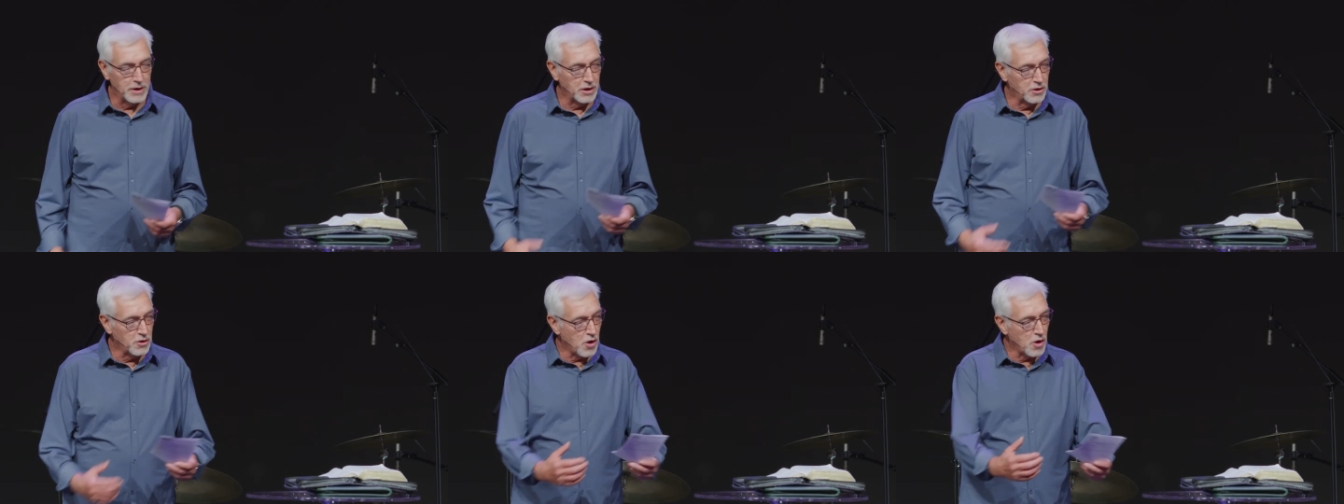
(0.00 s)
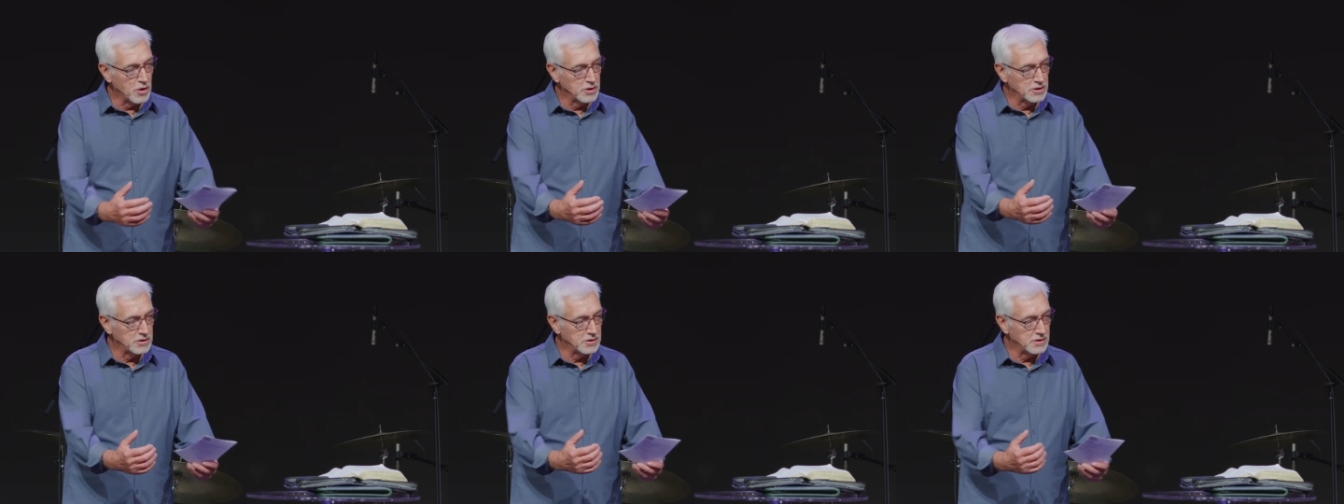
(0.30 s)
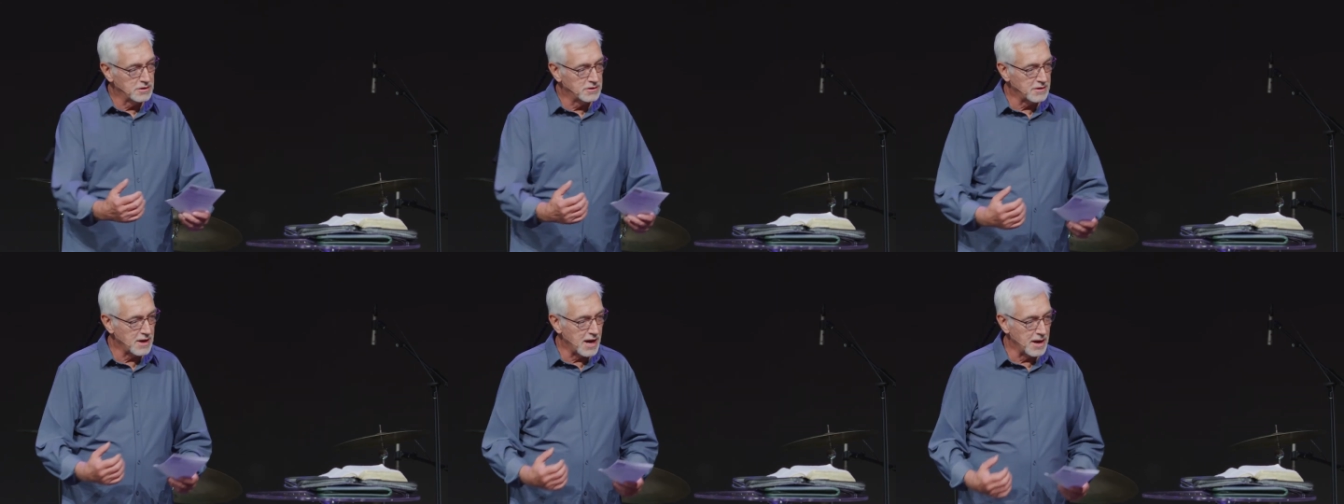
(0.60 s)
he called his
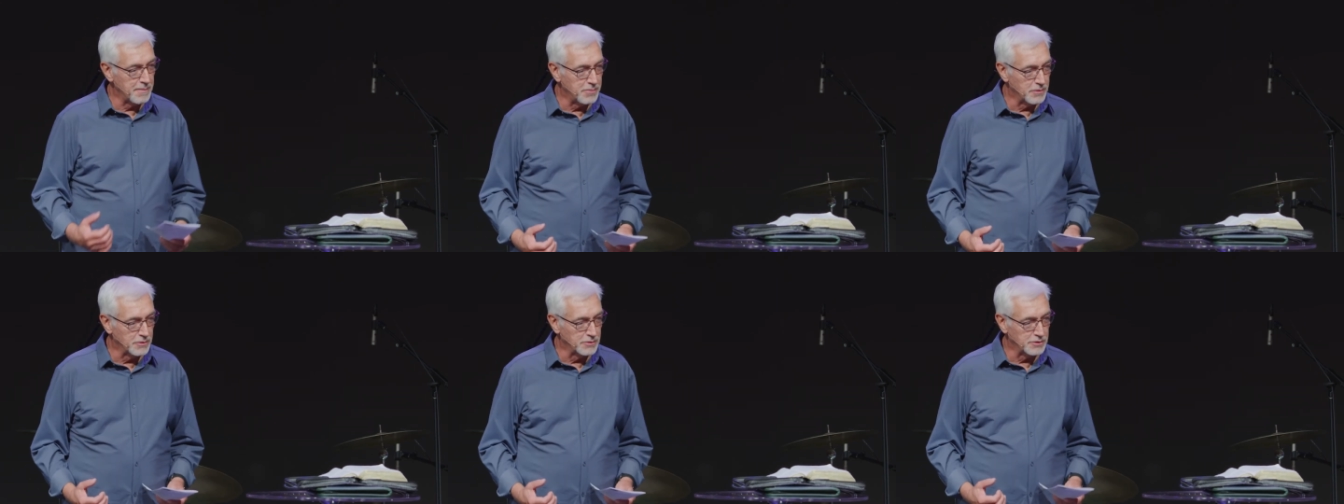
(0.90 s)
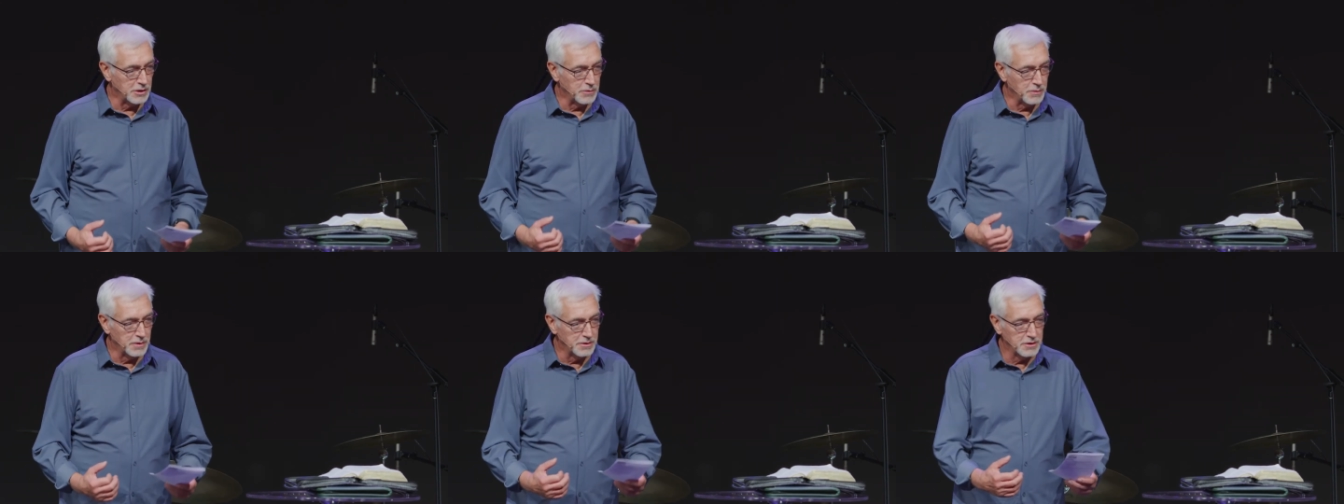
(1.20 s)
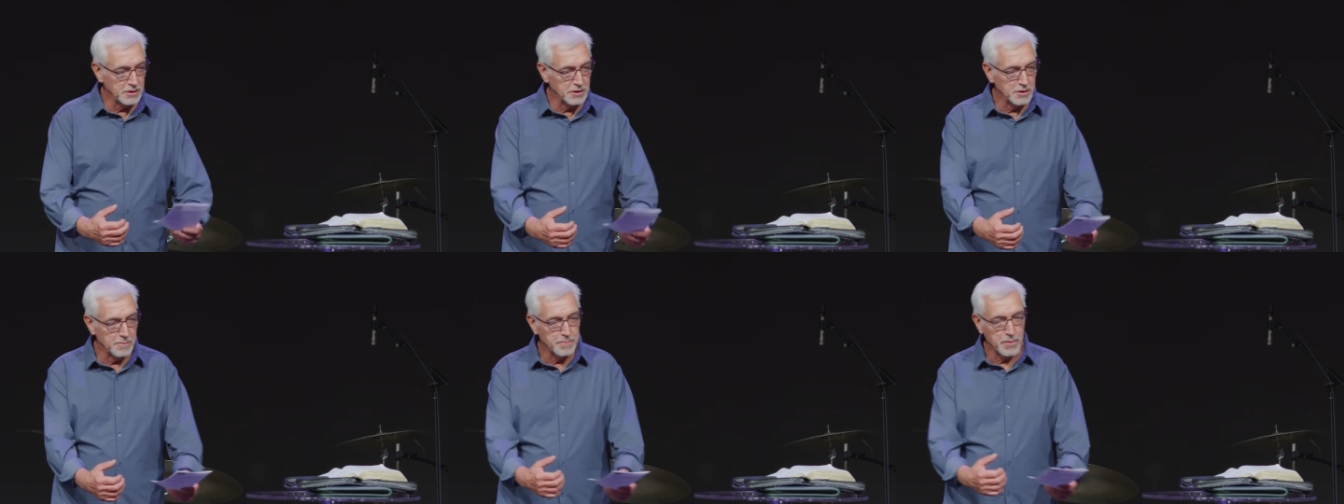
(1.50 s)
disciples and he went
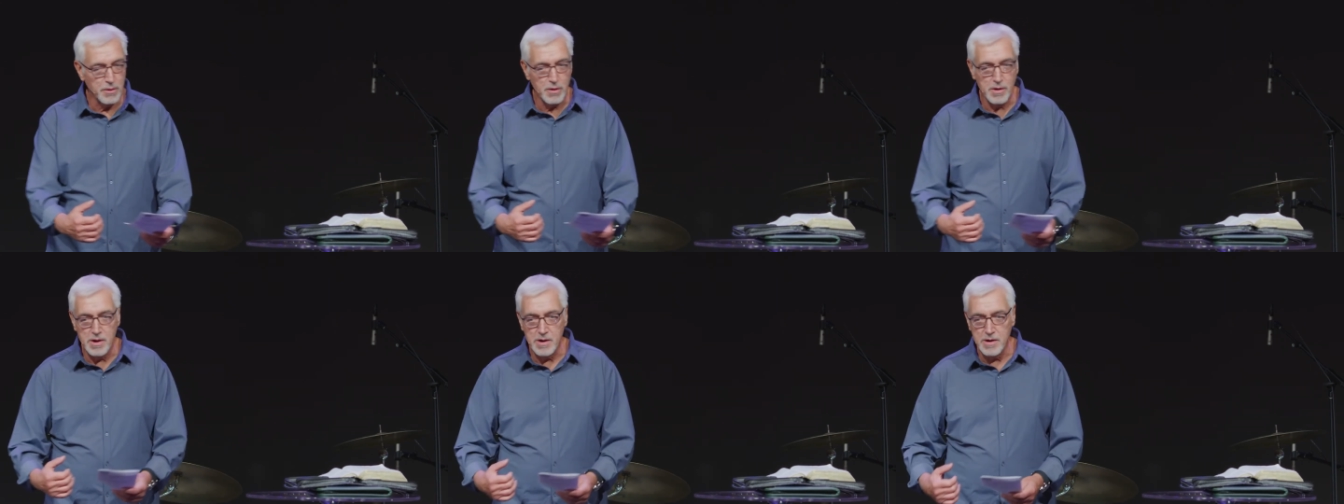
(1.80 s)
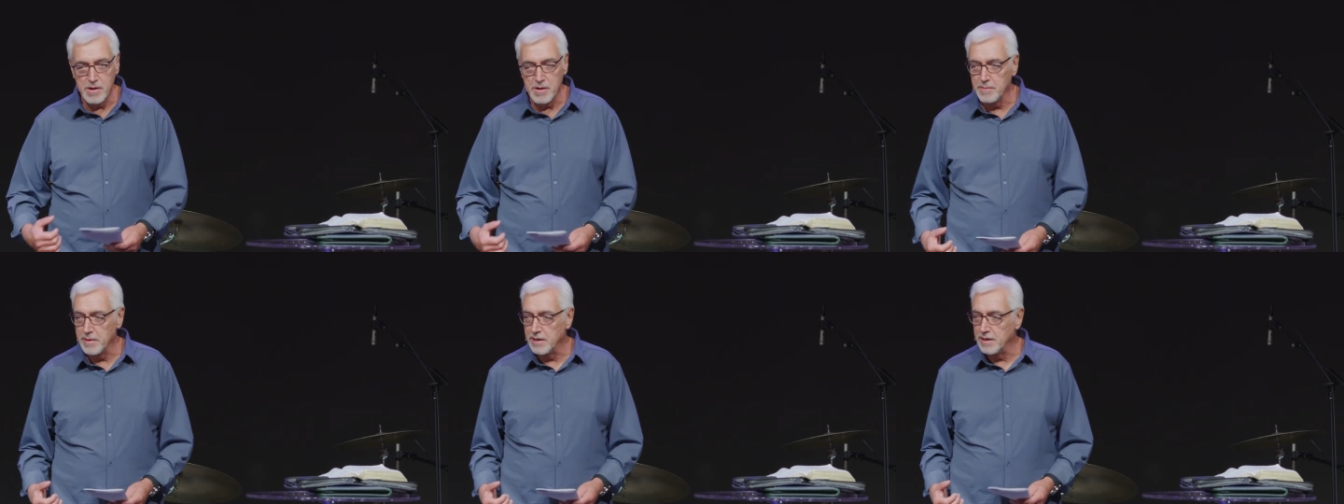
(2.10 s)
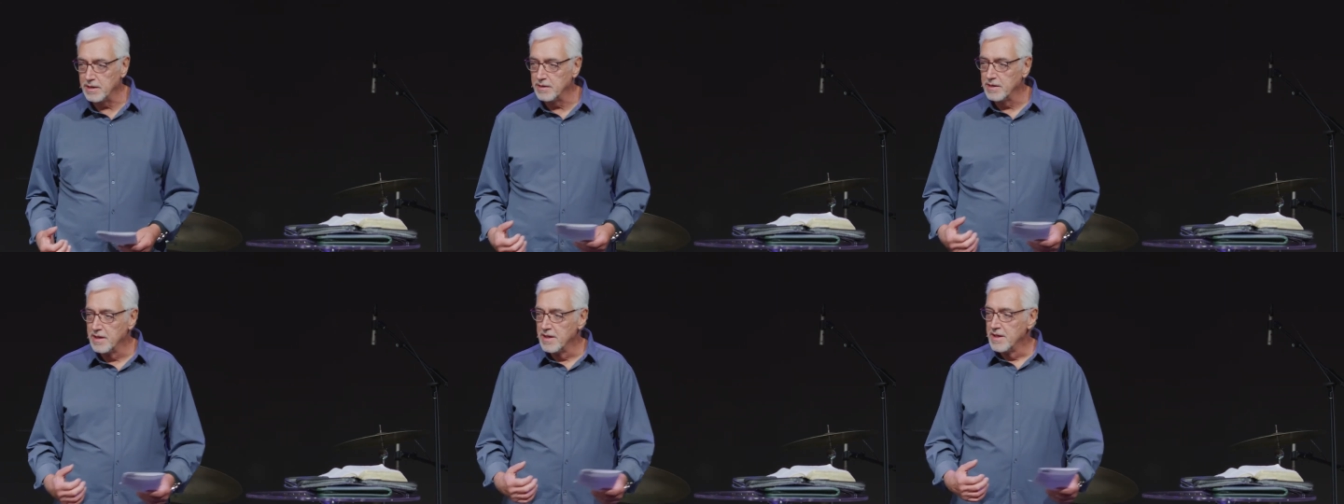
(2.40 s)
to Capernaum and
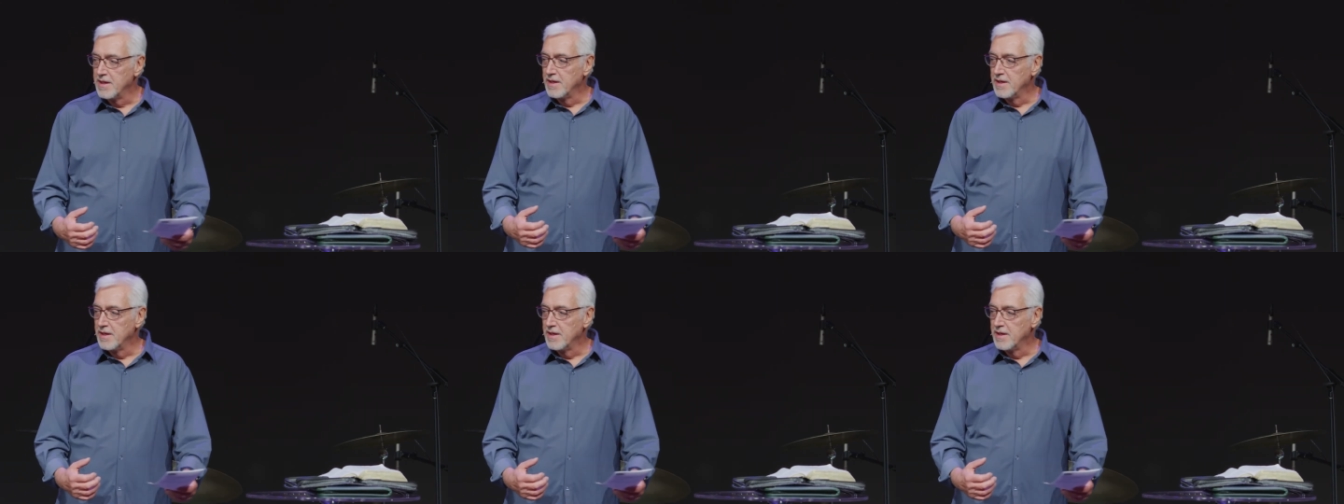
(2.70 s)
he,